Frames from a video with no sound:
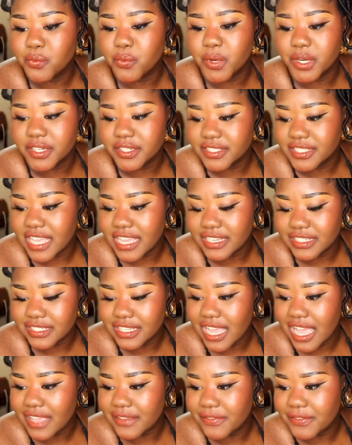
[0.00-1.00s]
worse.
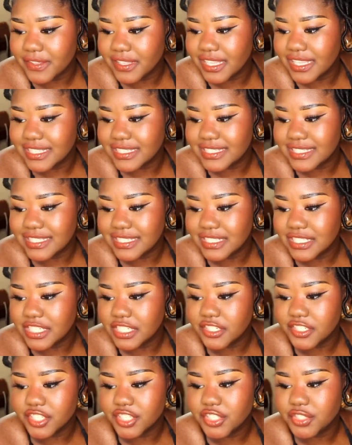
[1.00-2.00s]
I feel like C
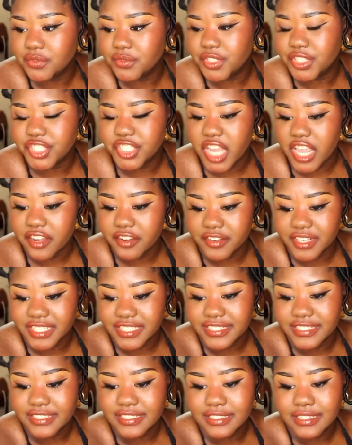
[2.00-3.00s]
tier is too
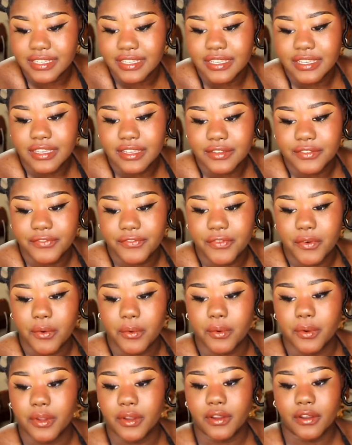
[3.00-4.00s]
generous
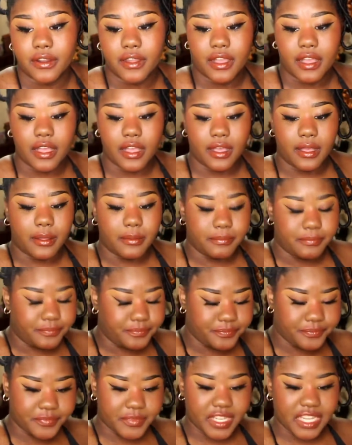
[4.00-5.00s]
for
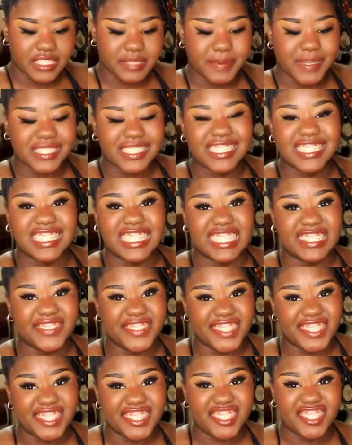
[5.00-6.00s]
especially these
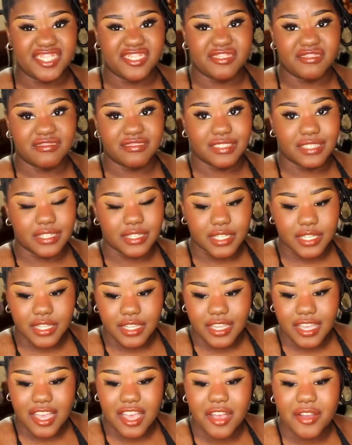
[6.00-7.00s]
first two.
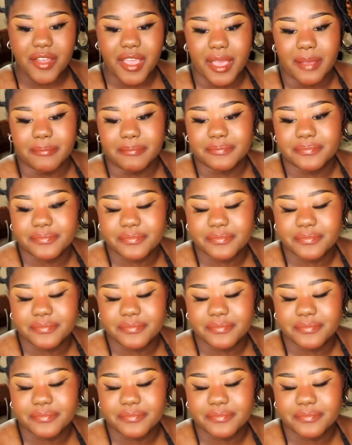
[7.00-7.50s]
Okay.